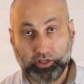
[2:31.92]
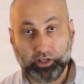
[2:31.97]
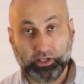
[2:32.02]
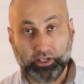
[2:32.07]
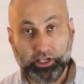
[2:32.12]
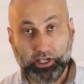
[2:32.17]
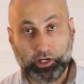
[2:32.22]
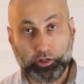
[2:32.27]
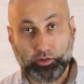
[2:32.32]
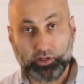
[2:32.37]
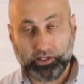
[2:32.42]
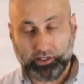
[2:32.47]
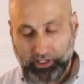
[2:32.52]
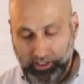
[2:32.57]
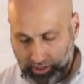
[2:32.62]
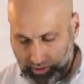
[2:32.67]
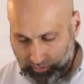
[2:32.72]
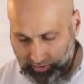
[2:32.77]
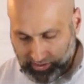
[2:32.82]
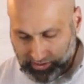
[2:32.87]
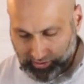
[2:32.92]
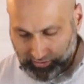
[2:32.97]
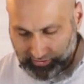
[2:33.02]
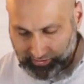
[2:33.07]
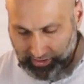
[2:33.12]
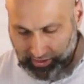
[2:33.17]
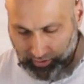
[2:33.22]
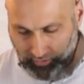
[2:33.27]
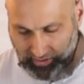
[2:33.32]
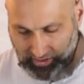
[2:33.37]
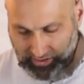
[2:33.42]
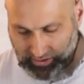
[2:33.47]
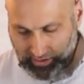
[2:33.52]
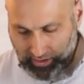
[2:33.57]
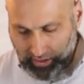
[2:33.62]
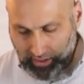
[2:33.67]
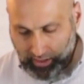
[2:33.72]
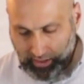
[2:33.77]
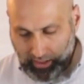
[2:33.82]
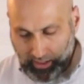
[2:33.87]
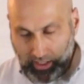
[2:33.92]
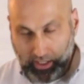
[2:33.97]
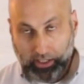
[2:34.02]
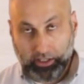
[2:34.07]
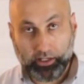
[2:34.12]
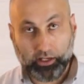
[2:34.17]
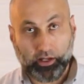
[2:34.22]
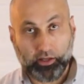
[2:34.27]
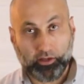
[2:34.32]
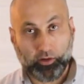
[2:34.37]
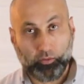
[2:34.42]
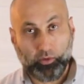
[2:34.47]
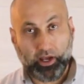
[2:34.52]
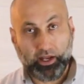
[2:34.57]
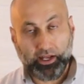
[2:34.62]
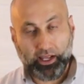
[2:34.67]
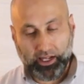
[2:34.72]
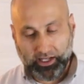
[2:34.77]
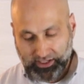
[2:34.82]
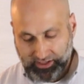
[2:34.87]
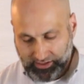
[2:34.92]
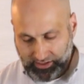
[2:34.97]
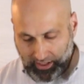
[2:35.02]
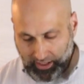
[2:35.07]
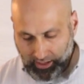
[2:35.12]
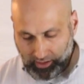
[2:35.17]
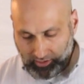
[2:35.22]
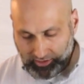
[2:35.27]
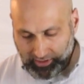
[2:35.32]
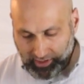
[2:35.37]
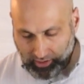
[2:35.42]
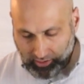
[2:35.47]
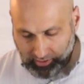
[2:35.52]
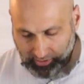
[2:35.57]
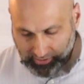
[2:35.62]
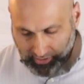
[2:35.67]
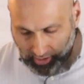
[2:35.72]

you can increase or decrease. And then on the right hand side, I'll tell you the